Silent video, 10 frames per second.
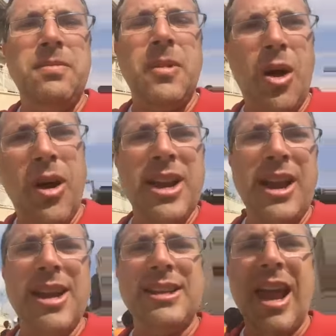All right,
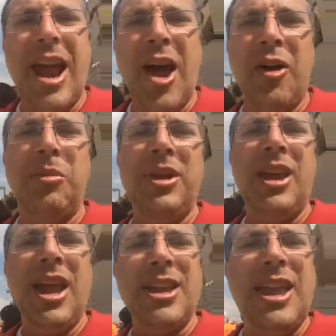guys, help me
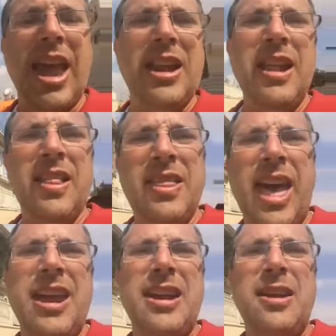get
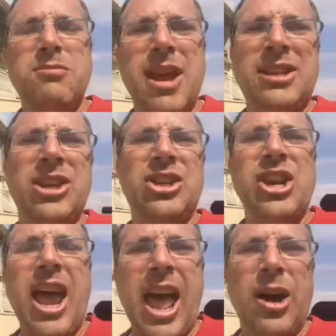that message
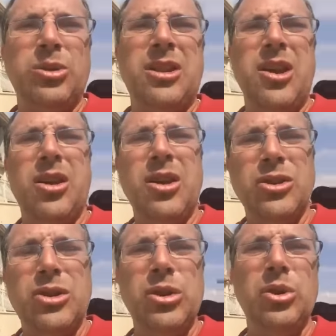out there
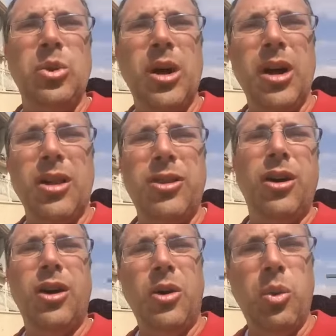to
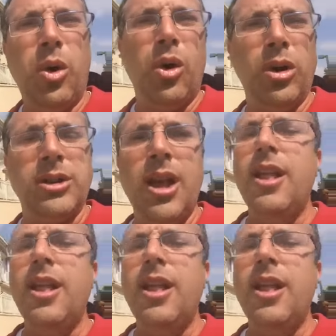the world.